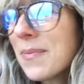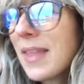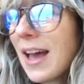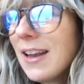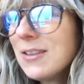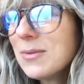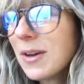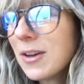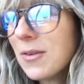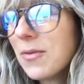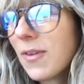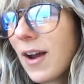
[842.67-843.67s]
That is what
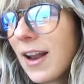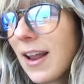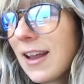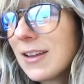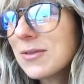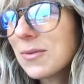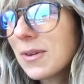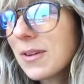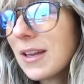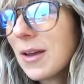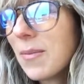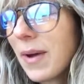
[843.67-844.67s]
Good Friday is
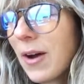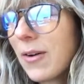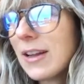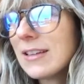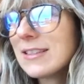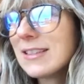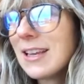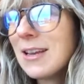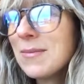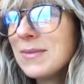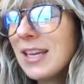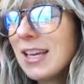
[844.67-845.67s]
really about. It's
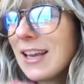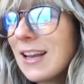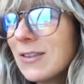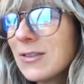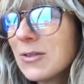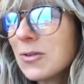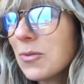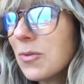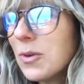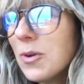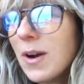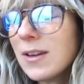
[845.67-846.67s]
him taking us
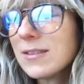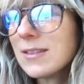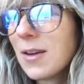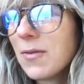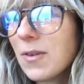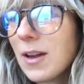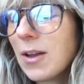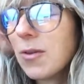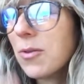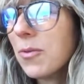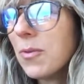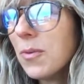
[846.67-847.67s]
through our suffering,
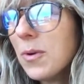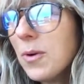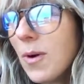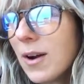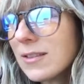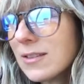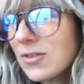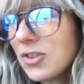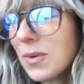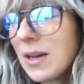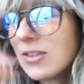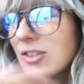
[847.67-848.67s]
through our
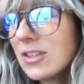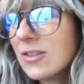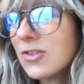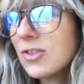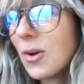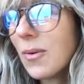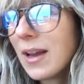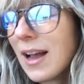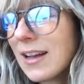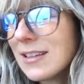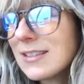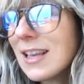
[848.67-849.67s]
situations, showing
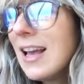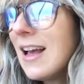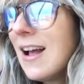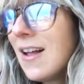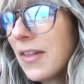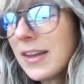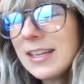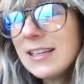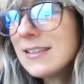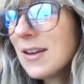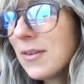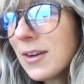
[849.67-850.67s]
us that
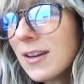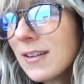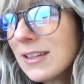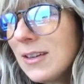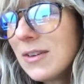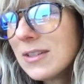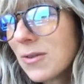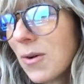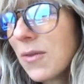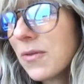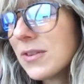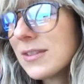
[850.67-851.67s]
he's never going to leave us
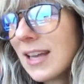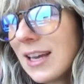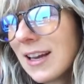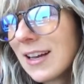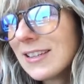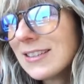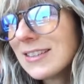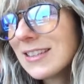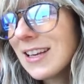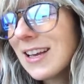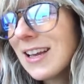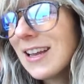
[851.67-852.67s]
or forsake us.
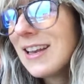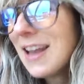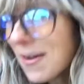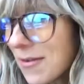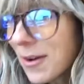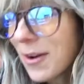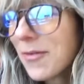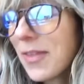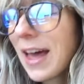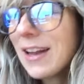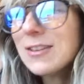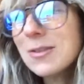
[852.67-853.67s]
Never.
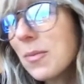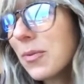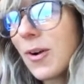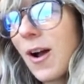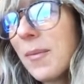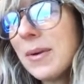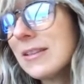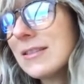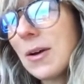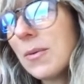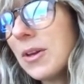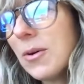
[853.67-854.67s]
That is the promise
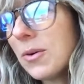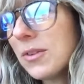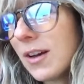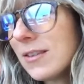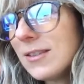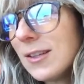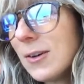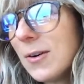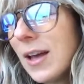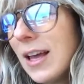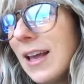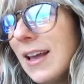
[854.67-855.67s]
that we hold on to,
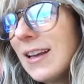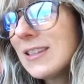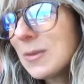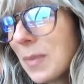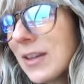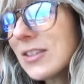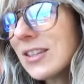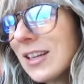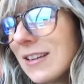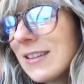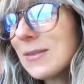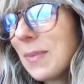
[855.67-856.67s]
especially
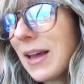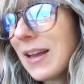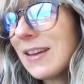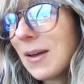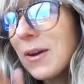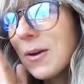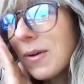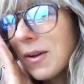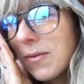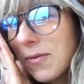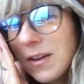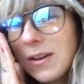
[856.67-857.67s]
in this pandemic when
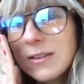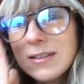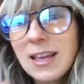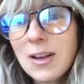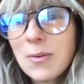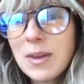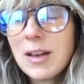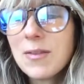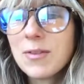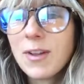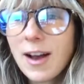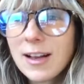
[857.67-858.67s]
it feels like we
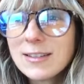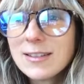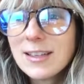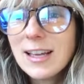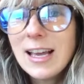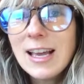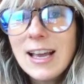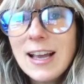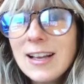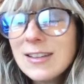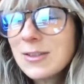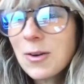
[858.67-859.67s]
have lost
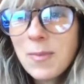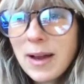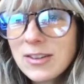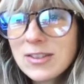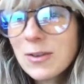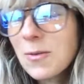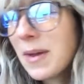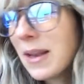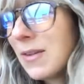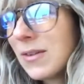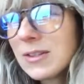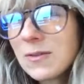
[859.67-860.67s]
so much. So
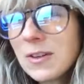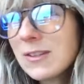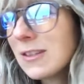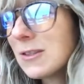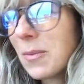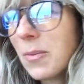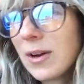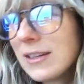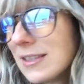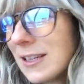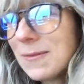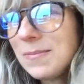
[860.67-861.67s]
many of us feel
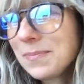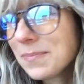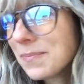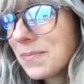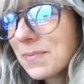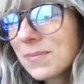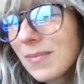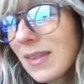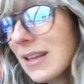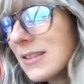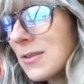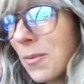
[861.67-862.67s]
disappointed.
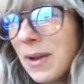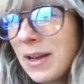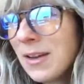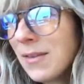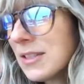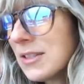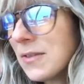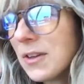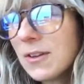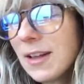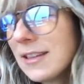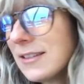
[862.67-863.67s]
So many of us
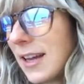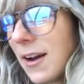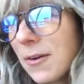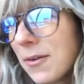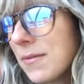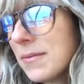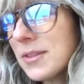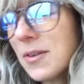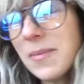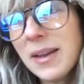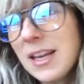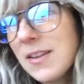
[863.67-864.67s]
feel let down. So
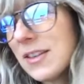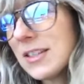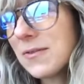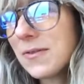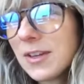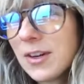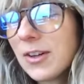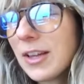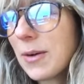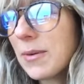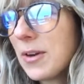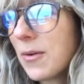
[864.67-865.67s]
many of us feel
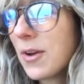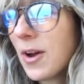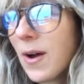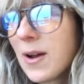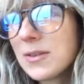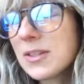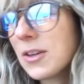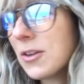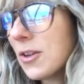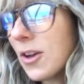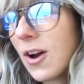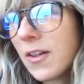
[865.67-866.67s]
like we don't know how it's going
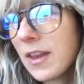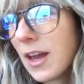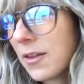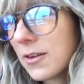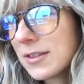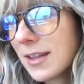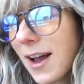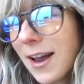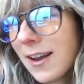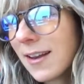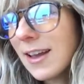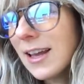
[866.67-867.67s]
to look on the other side.